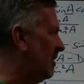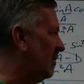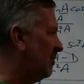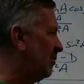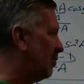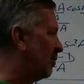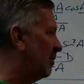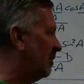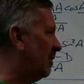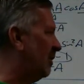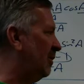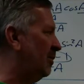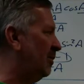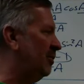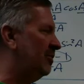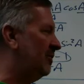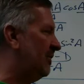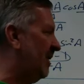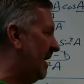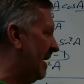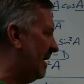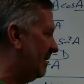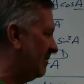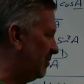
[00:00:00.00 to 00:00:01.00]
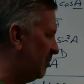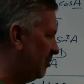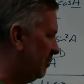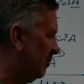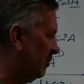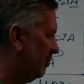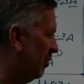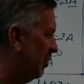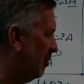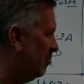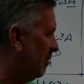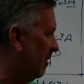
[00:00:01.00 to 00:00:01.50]
you're going to lose that. So you
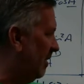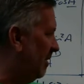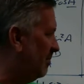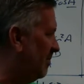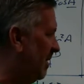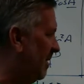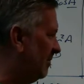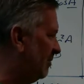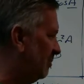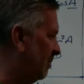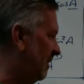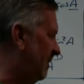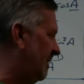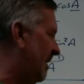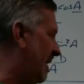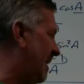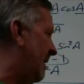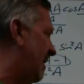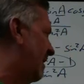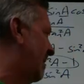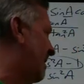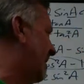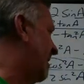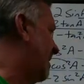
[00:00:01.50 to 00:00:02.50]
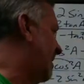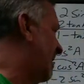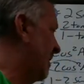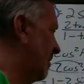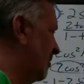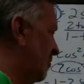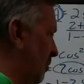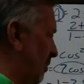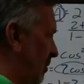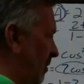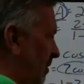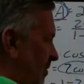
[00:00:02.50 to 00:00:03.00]
don't want to mess with that.
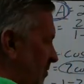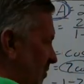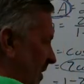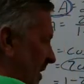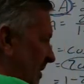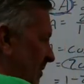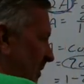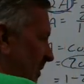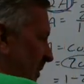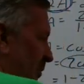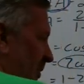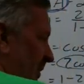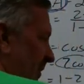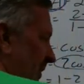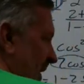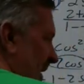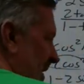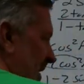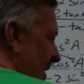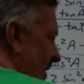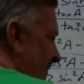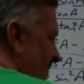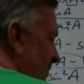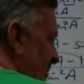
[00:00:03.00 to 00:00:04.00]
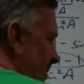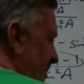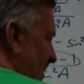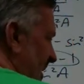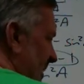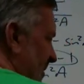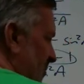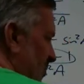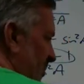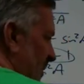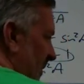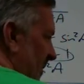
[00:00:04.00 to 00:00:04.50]
So it looks like the only thing left to
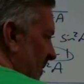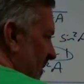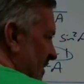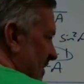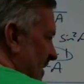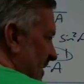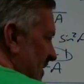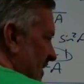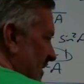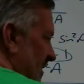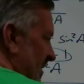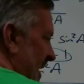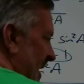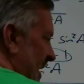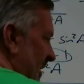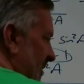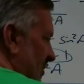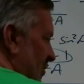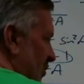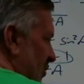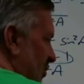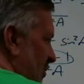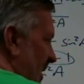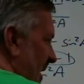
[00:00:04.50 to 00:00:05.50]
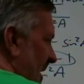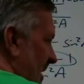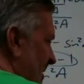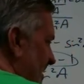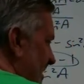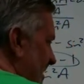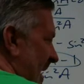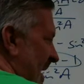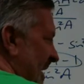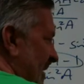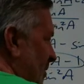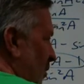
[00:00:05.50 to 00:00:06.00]
mess with is this sine
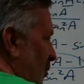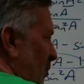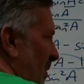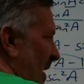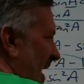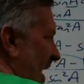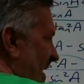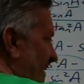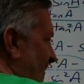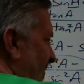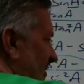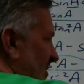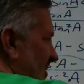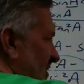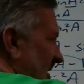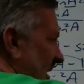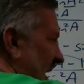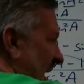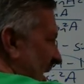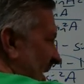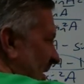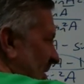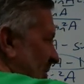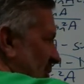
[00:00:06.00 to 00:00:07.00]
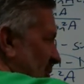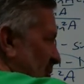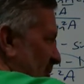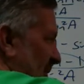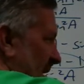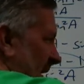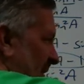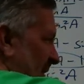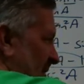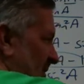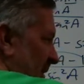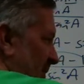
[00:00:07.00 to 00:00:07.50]
2x. I don't have a sine
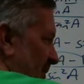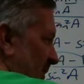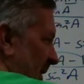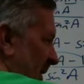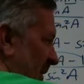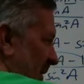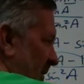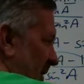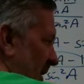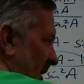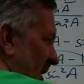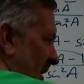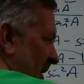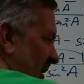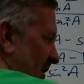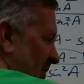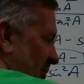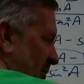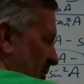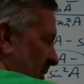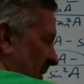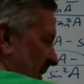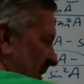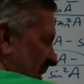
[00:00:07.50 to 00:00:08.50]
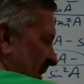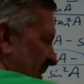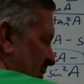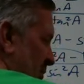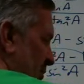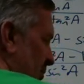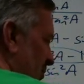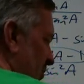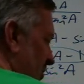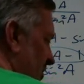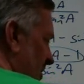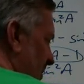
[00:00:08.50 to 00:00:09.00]
2x up here, so we need to
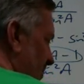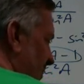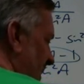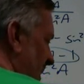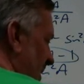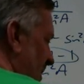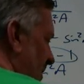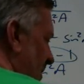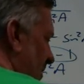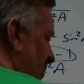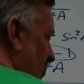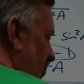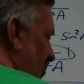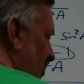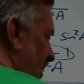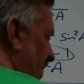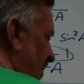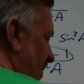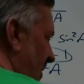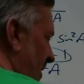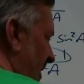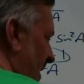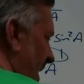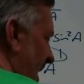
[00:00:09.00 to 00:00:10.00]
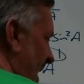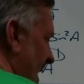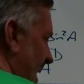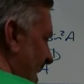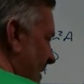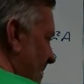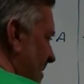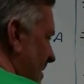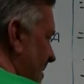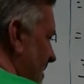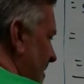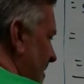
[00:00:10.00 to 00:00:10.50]
do something with that.